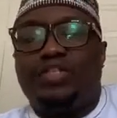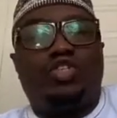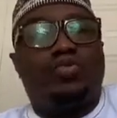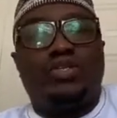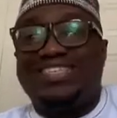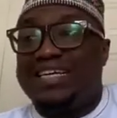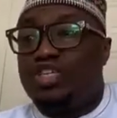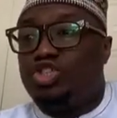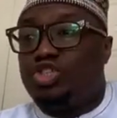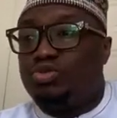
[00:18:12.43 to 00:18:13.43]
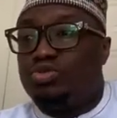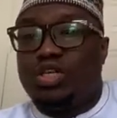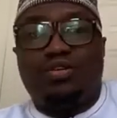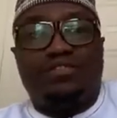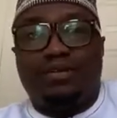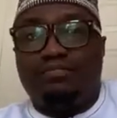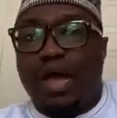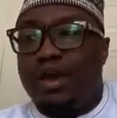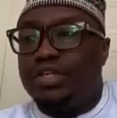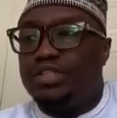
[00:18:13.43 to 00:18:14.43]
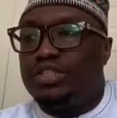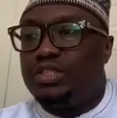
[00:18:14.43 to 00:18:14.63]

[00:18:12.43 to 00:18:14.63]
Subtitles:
towards any children of the marriage,